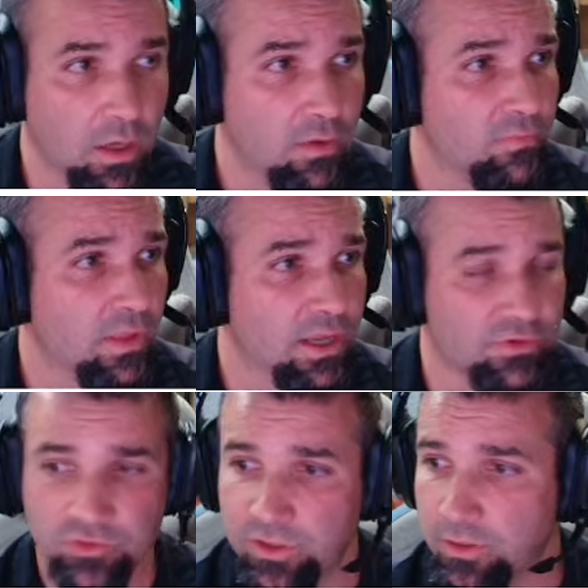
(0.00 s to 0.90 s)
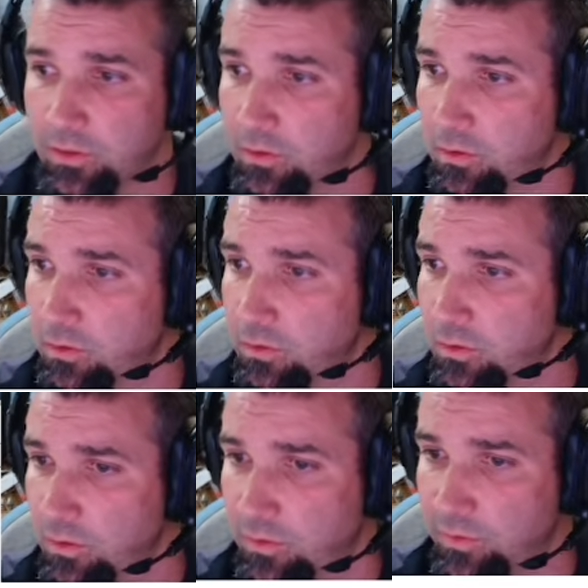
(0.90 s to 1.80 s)
flashing
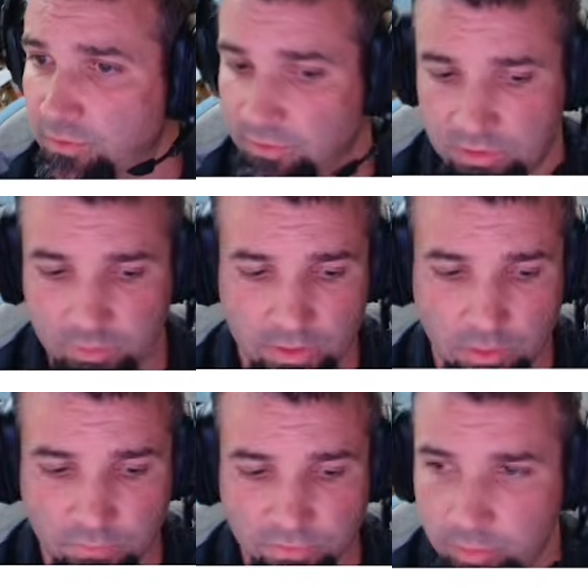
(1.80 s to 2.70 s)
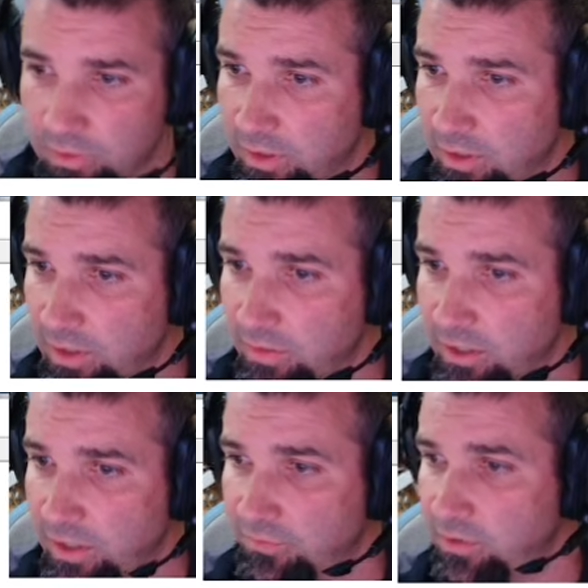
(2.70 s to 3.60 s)
system. I don't know if I put that in. I
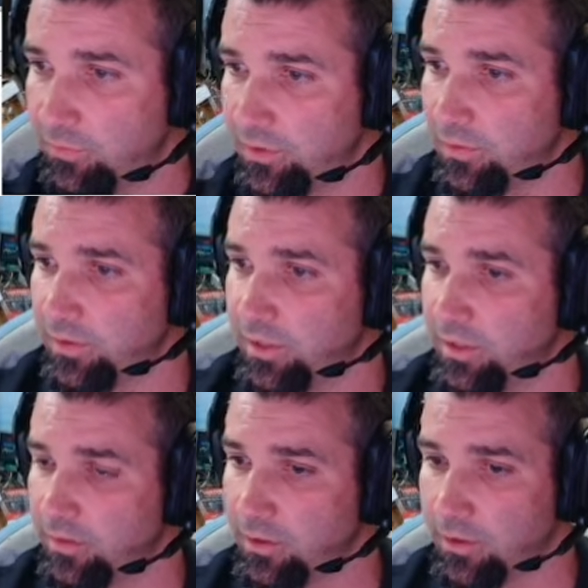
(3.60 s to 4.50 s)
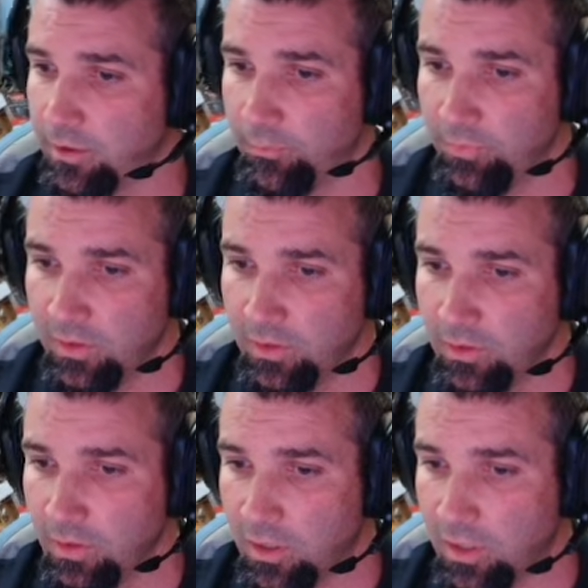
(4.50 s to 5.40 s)
think I accidentally deleted it. There you go.
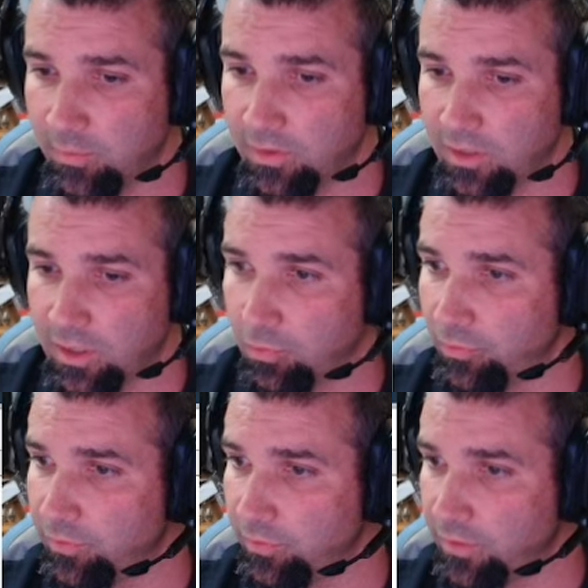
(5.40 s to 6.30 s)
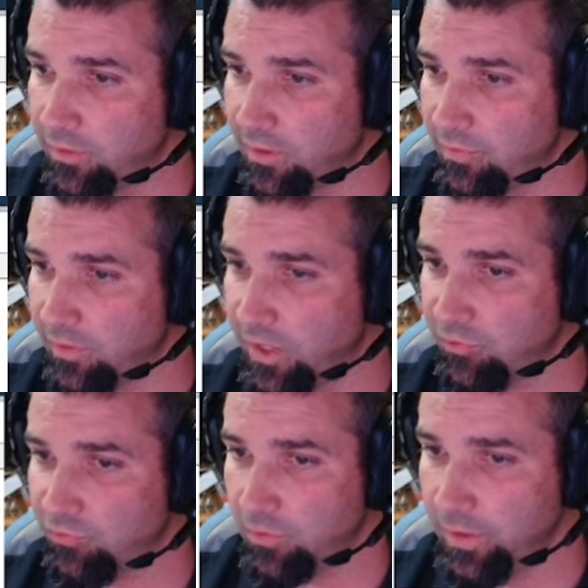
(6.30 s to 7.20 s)
And then I will delete this
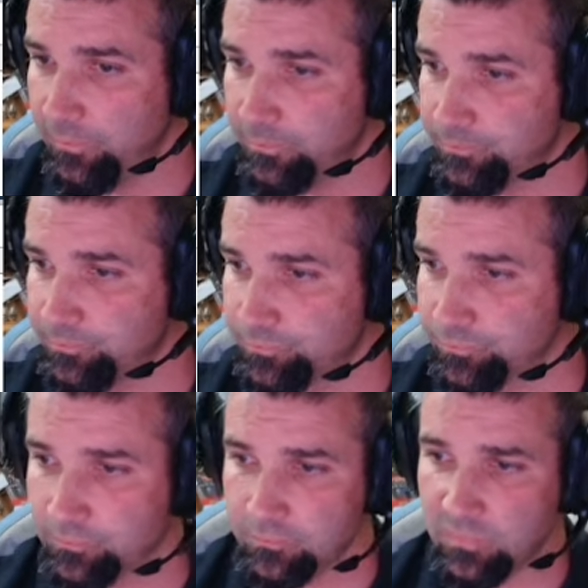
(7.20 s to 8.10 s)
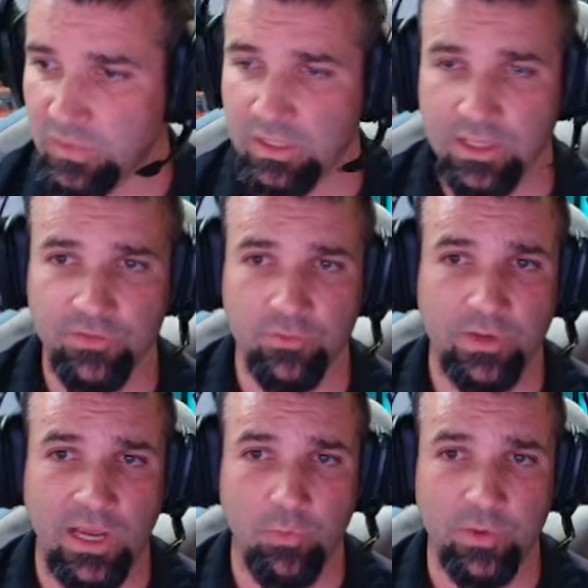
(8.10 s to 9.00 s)
extra line. Okay, so
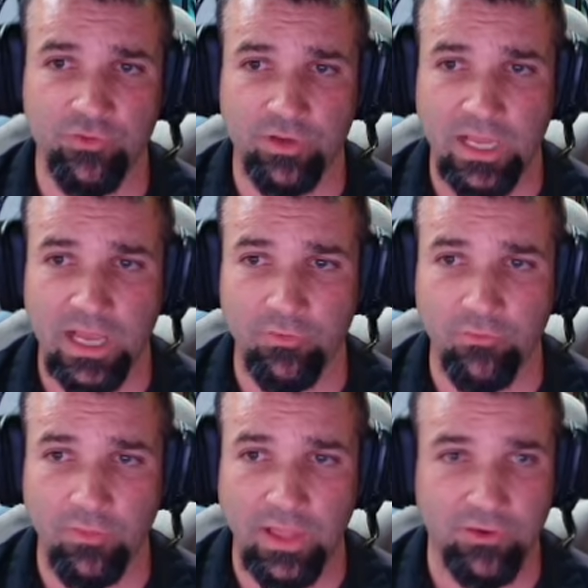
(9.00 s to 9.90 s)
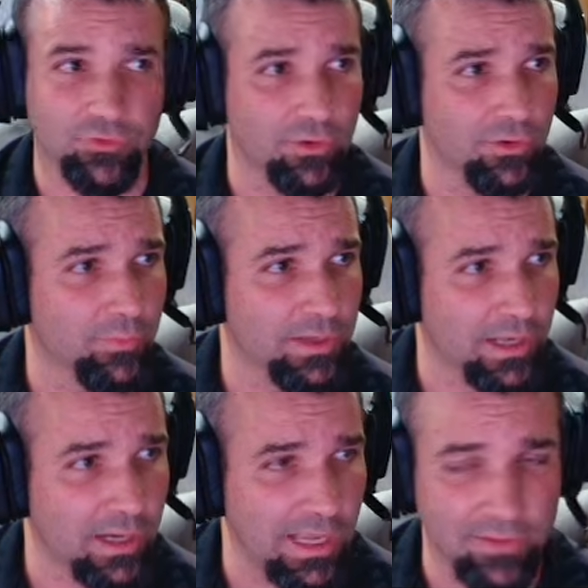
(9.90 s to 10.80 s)
now we should have a flasher. We
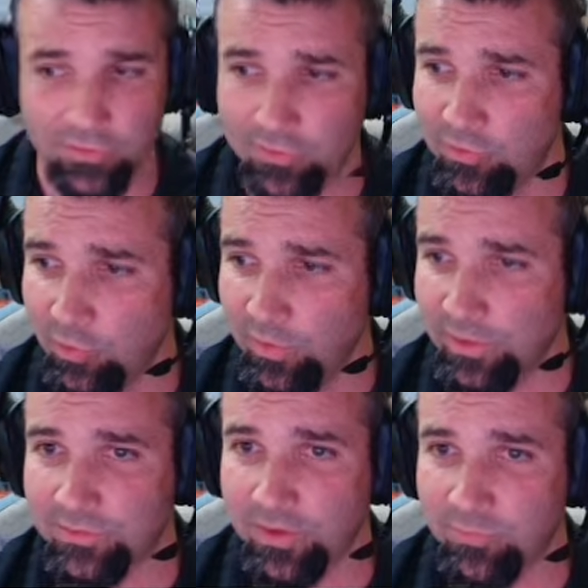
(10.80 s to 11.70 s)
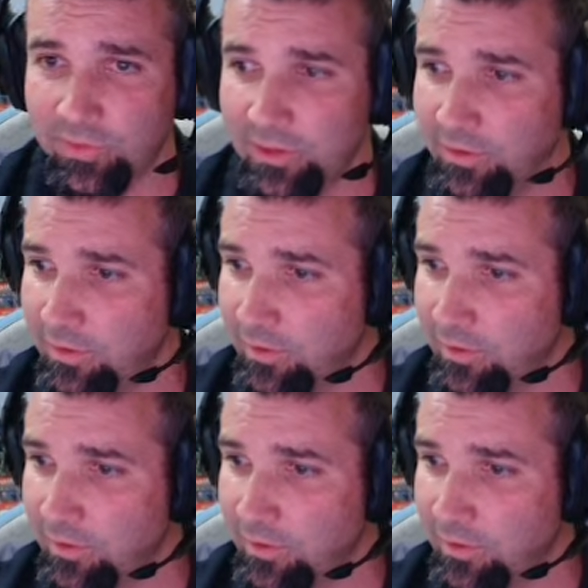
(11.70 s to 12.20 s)
got to have it doing something.